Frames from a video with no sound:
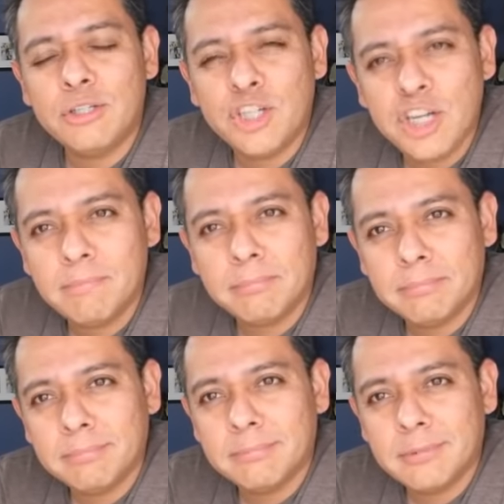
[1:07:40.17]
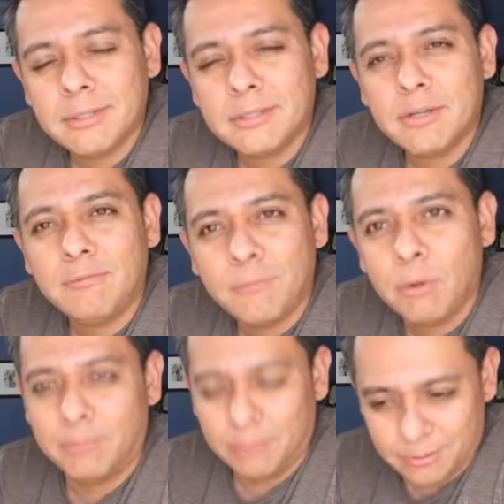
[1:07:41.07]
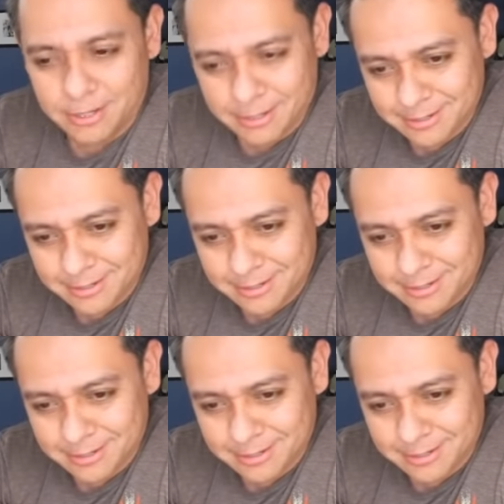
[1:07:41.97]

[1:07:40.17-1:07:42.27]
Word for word: cheap, is the affordable one.